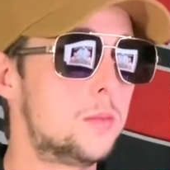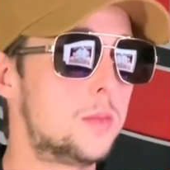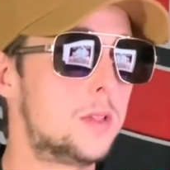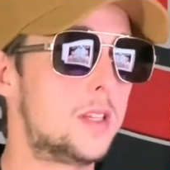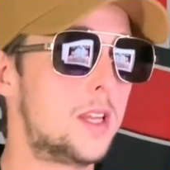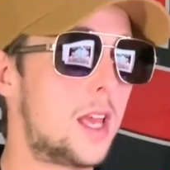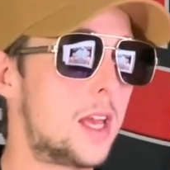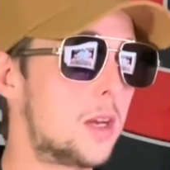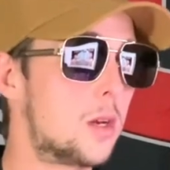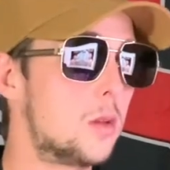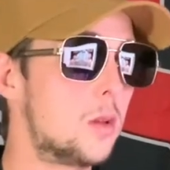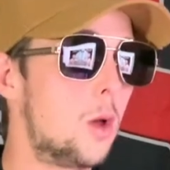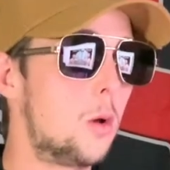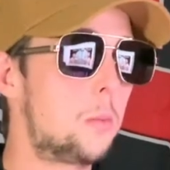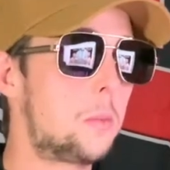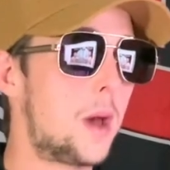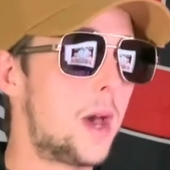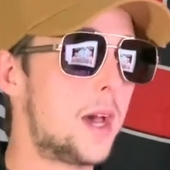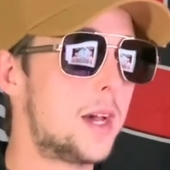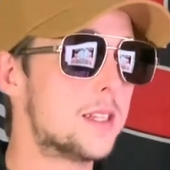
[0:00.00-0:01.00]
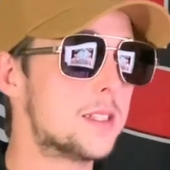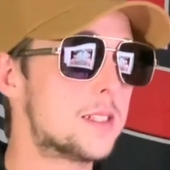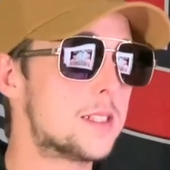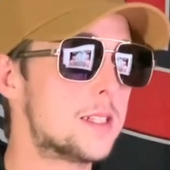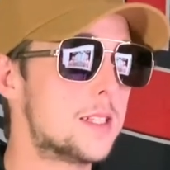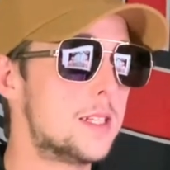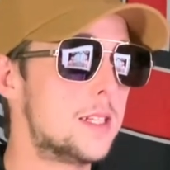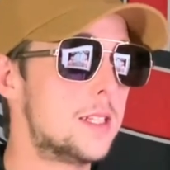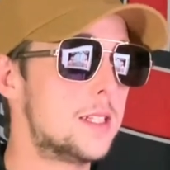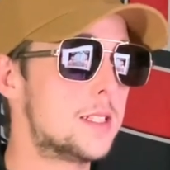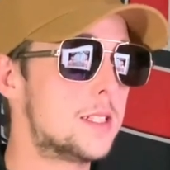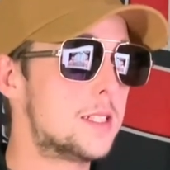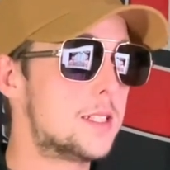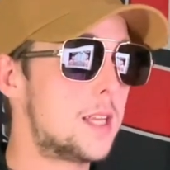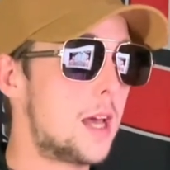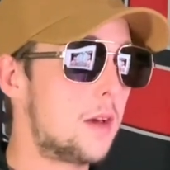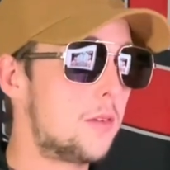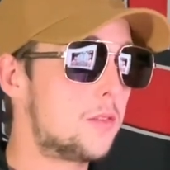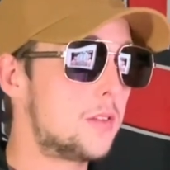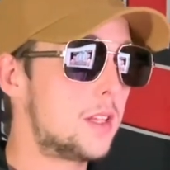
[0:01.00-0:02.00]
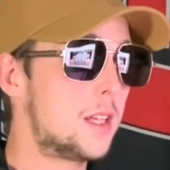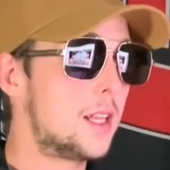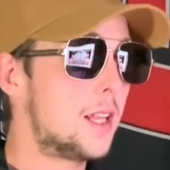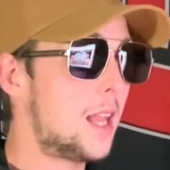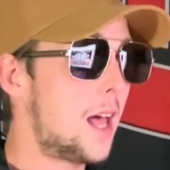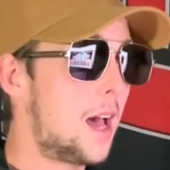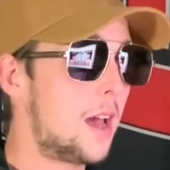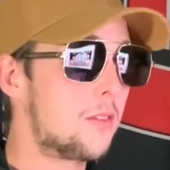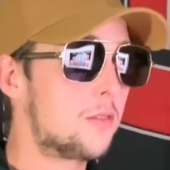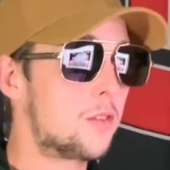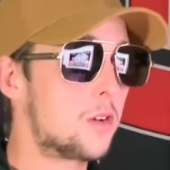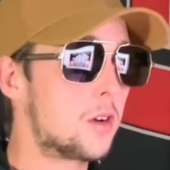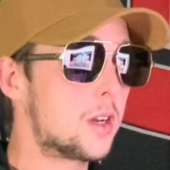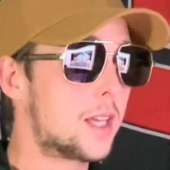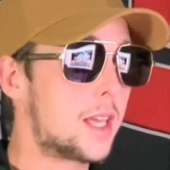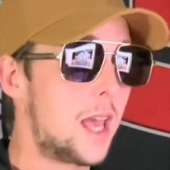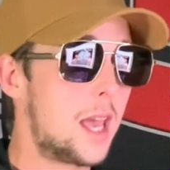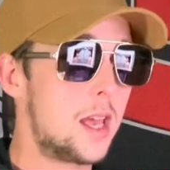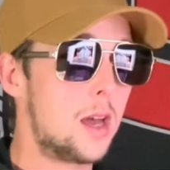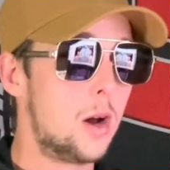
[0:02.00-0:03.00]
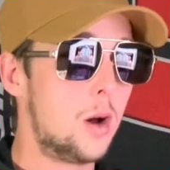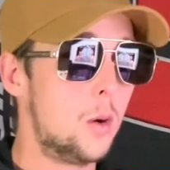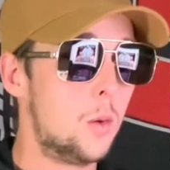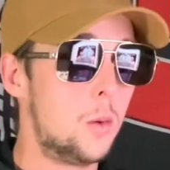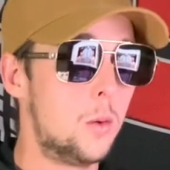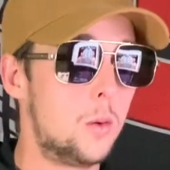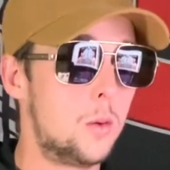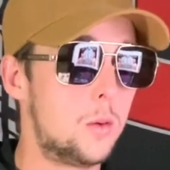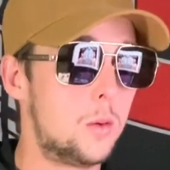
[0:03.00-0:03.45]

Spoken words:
Diego Lopes is definitely live for a KO.